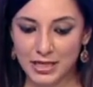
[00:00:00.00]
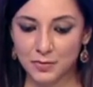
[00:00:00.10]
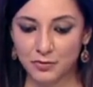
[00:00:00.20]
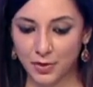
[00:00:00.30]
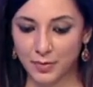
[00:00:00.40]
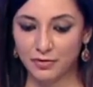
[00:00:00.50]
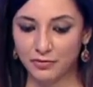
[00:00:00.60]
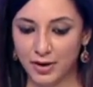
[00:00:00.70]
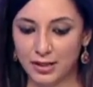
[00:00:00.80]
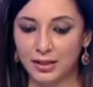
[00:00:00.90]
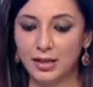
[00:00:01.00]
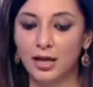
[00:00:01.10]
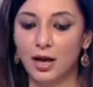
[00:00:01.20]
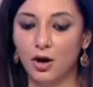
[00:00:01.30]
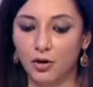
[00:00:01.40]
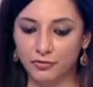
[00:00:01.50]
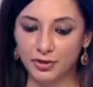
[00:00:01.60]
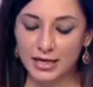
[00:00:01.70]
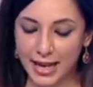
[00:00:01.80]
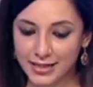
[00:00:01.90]
The best performing fund
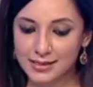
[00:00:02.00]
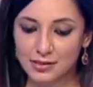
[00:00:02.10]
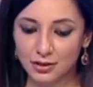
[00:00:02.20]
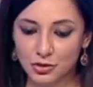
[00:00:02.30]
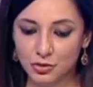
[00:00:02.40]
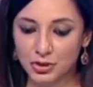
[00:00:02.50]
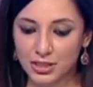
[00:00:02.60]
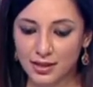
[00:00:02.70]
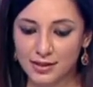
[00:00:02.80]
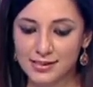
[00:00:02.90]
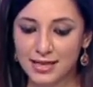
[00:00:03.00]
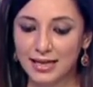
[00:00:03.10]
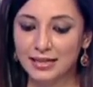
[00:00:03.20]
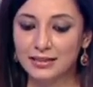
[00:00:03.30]
of the next 2 years